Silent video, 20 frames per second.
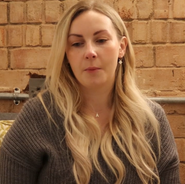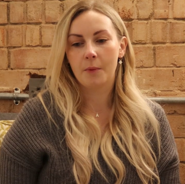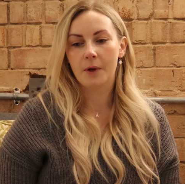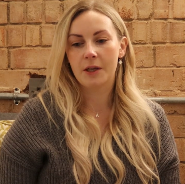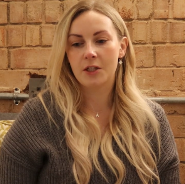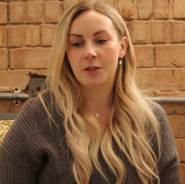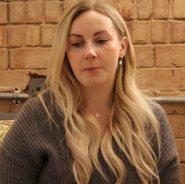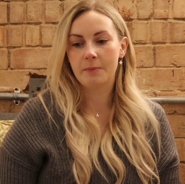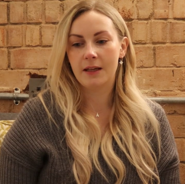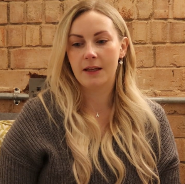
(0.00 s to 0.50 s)

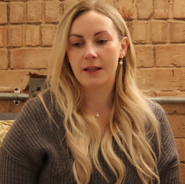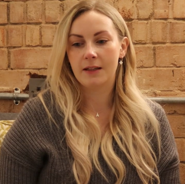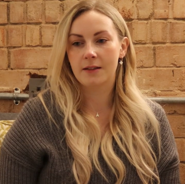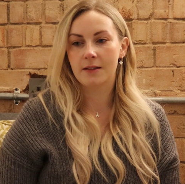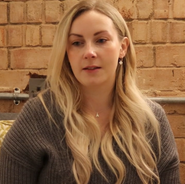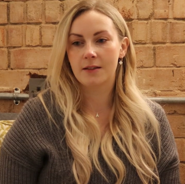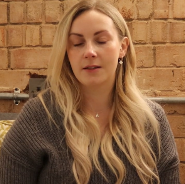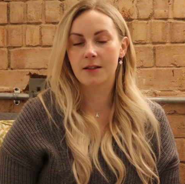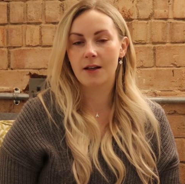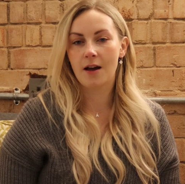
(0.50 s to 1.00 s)
which
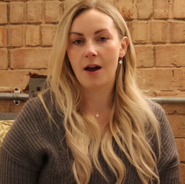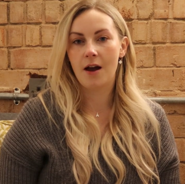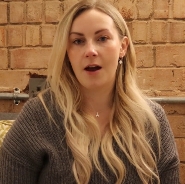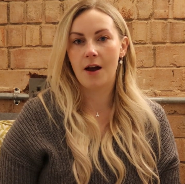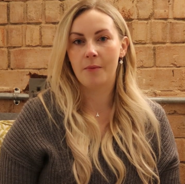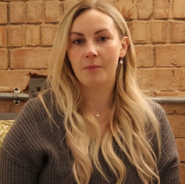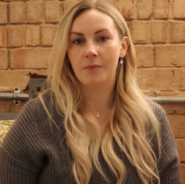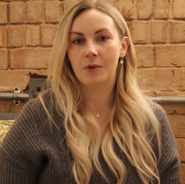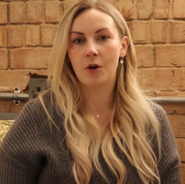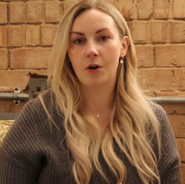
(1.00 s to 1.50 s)
means
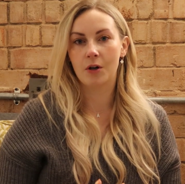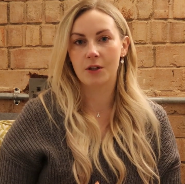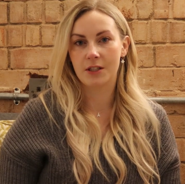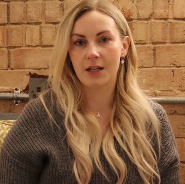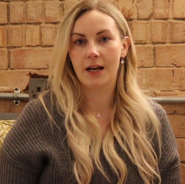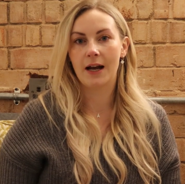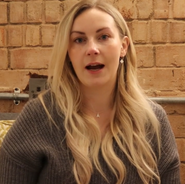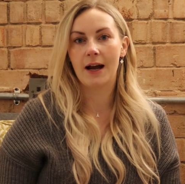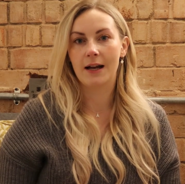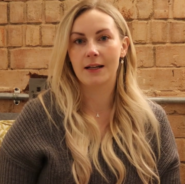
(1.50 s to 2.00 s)
God
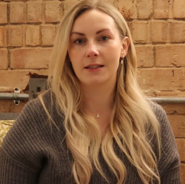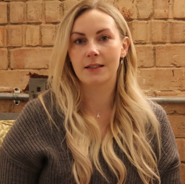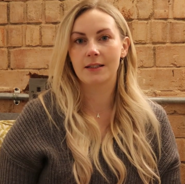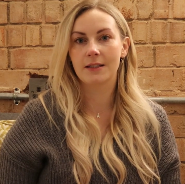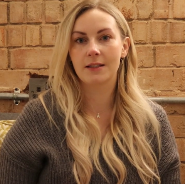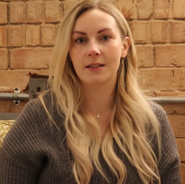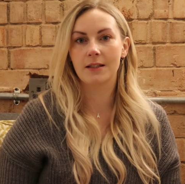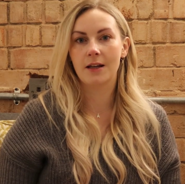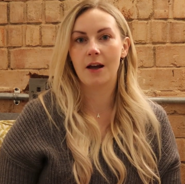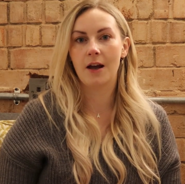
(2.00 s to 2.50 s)

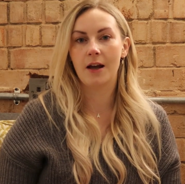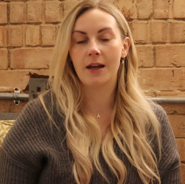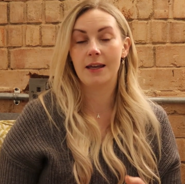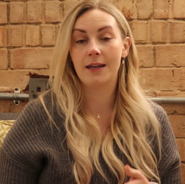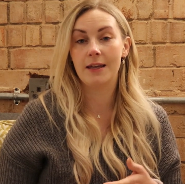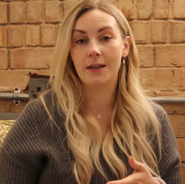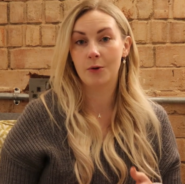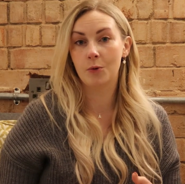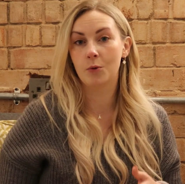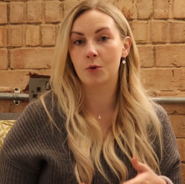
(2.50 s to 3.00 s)
has
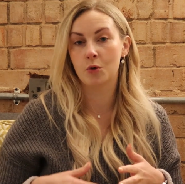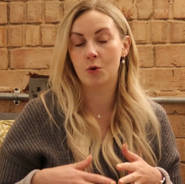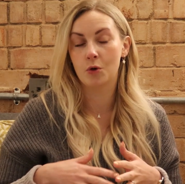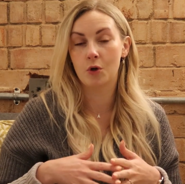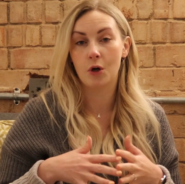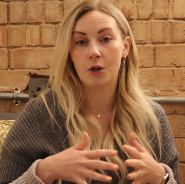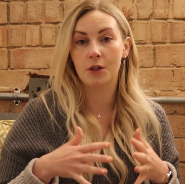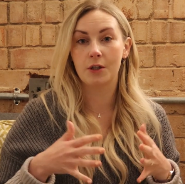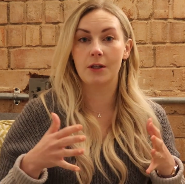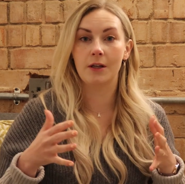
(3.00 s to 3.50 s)
healed, or
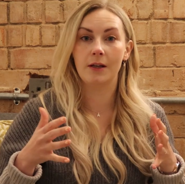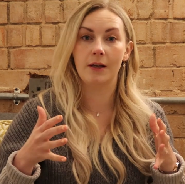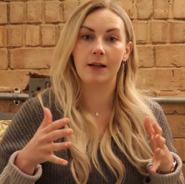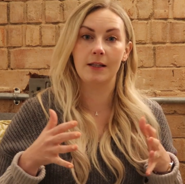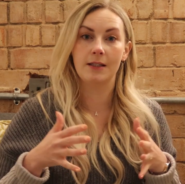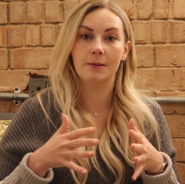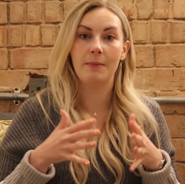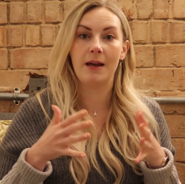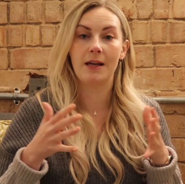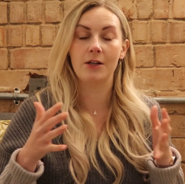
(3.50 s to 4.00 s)
God
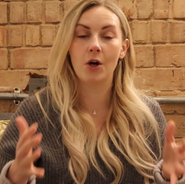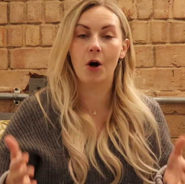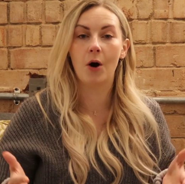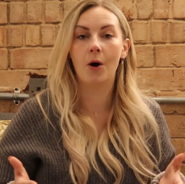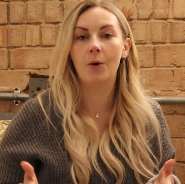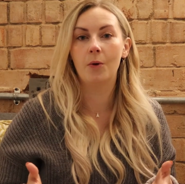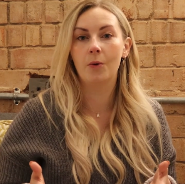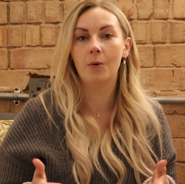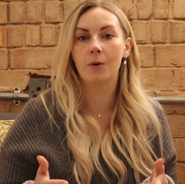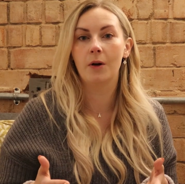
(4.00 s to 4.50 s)
has made
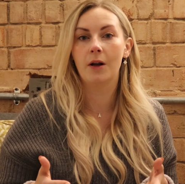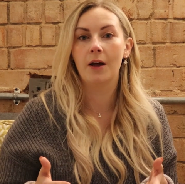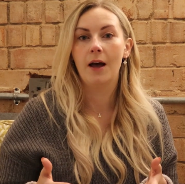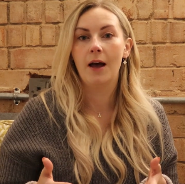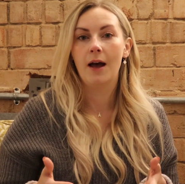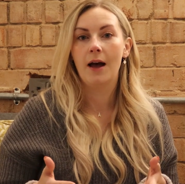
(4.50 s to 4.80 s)
whole,